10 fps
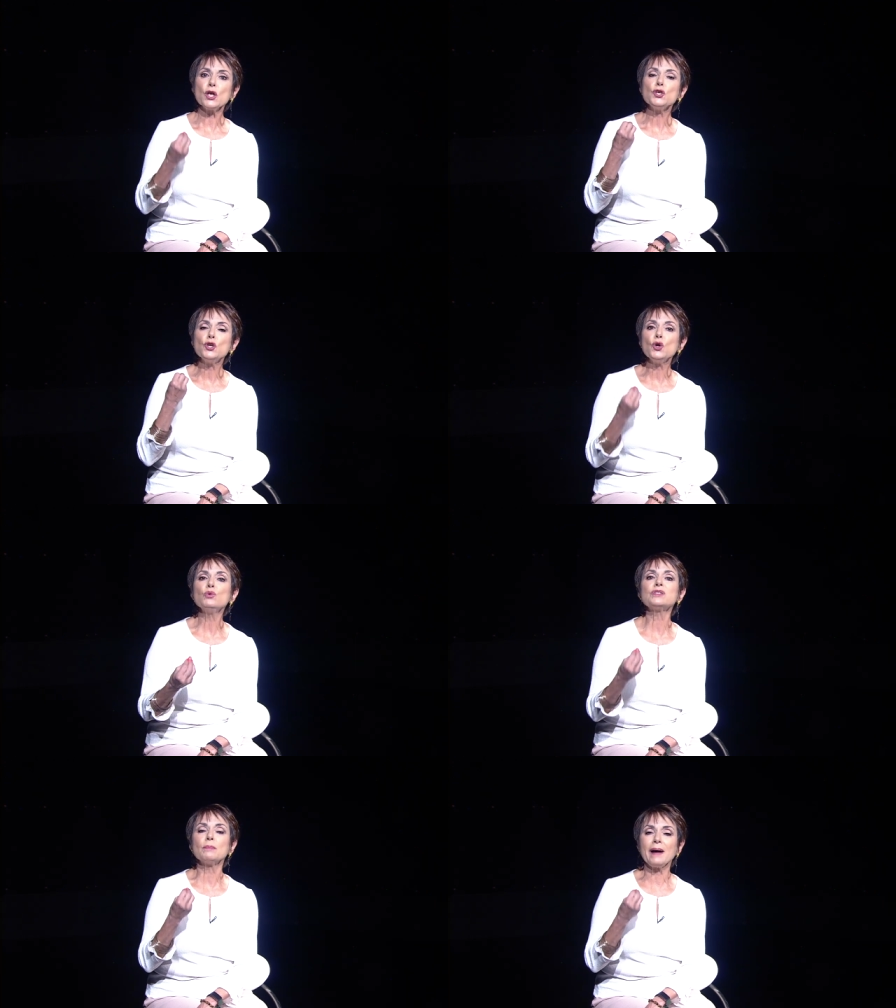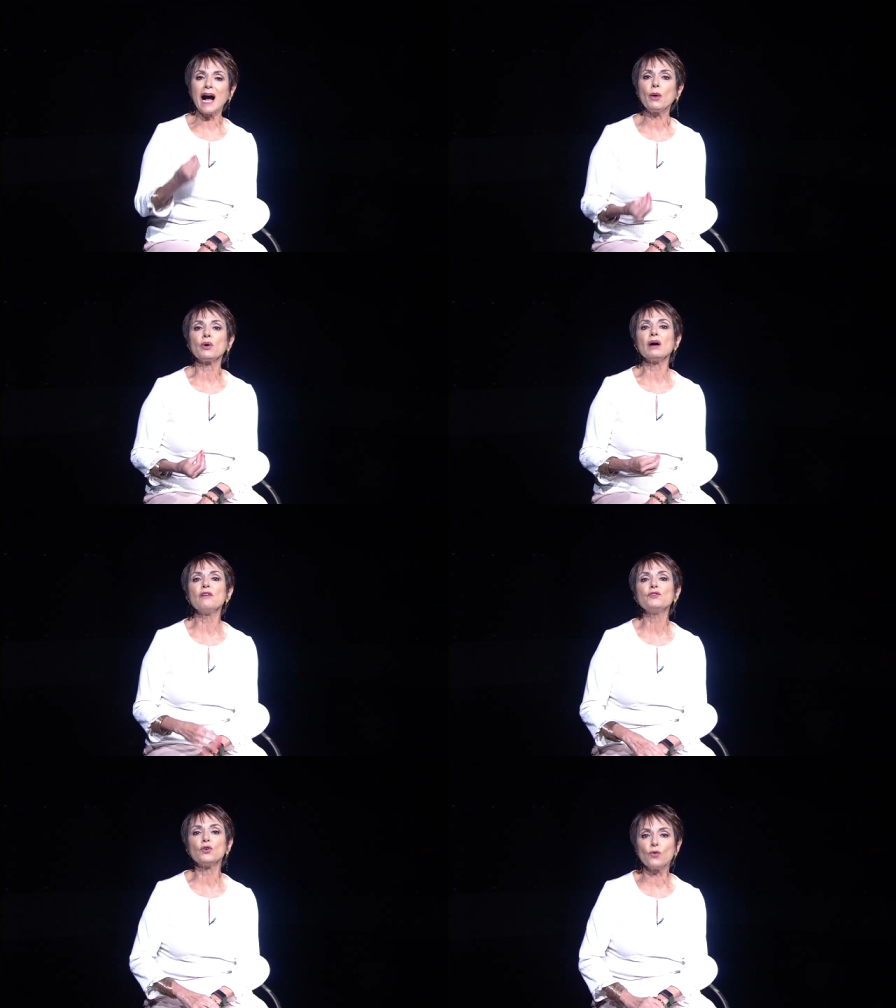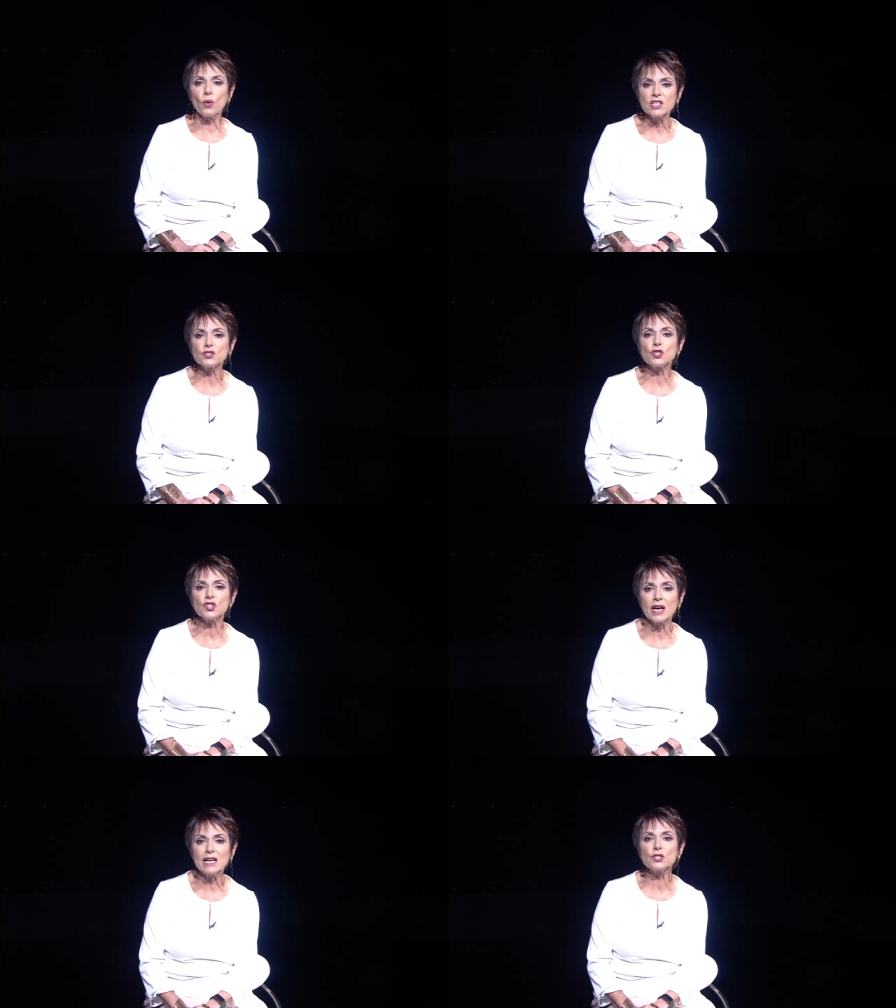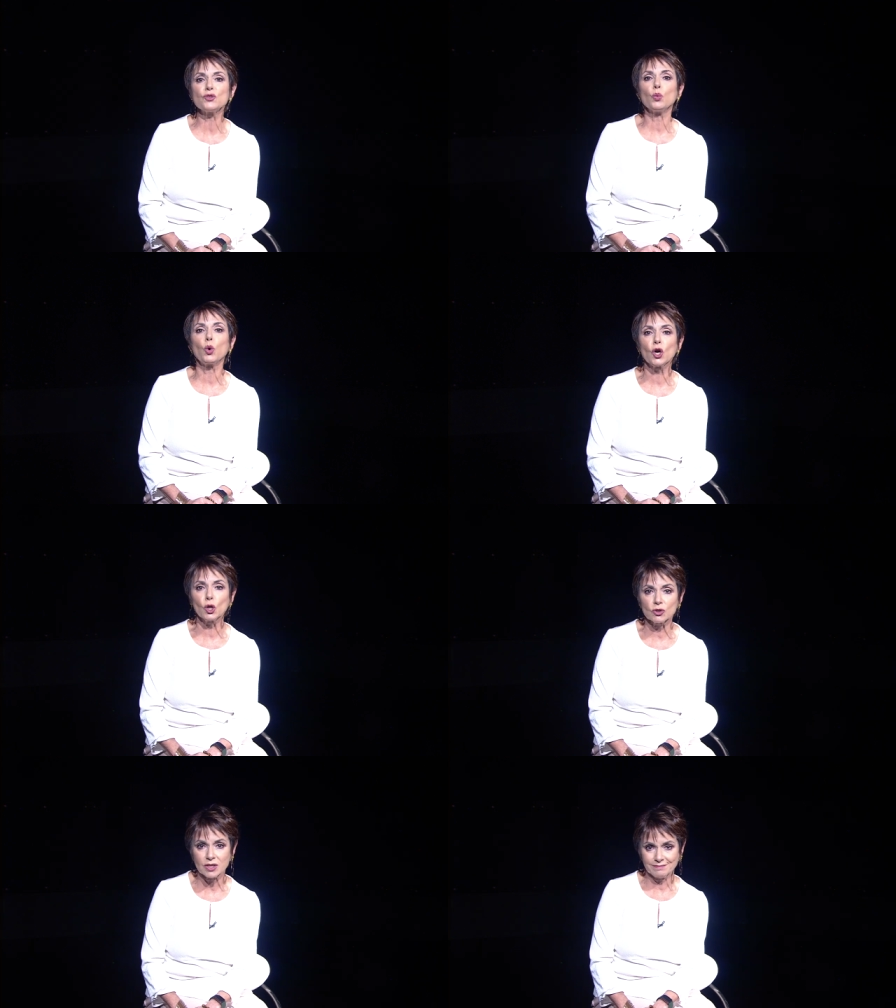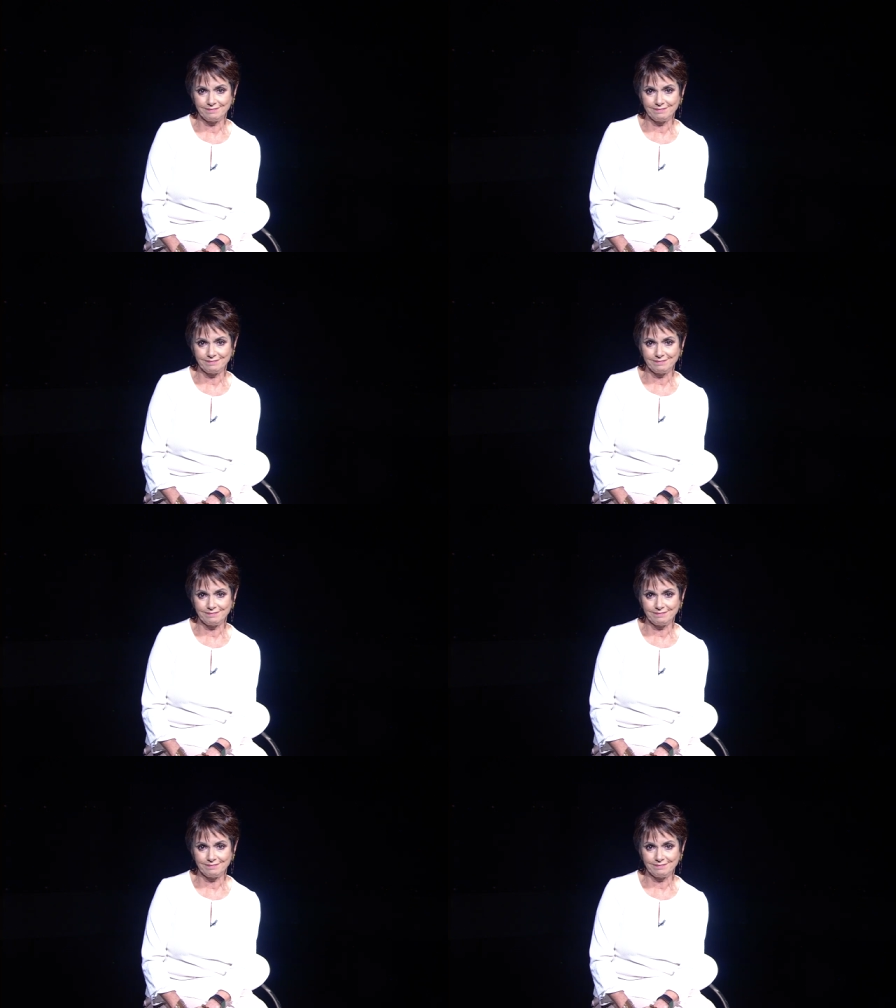use the power of your voice to change the world.